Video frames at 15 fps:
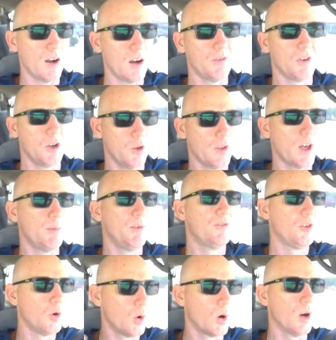if you do that
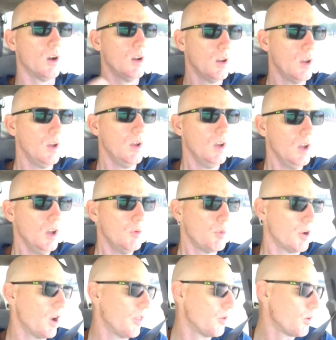before
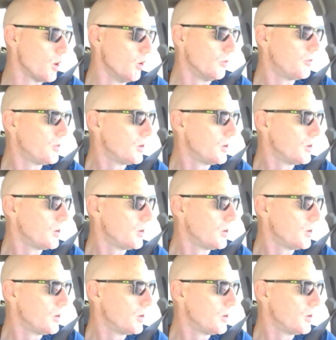putting it on the roof,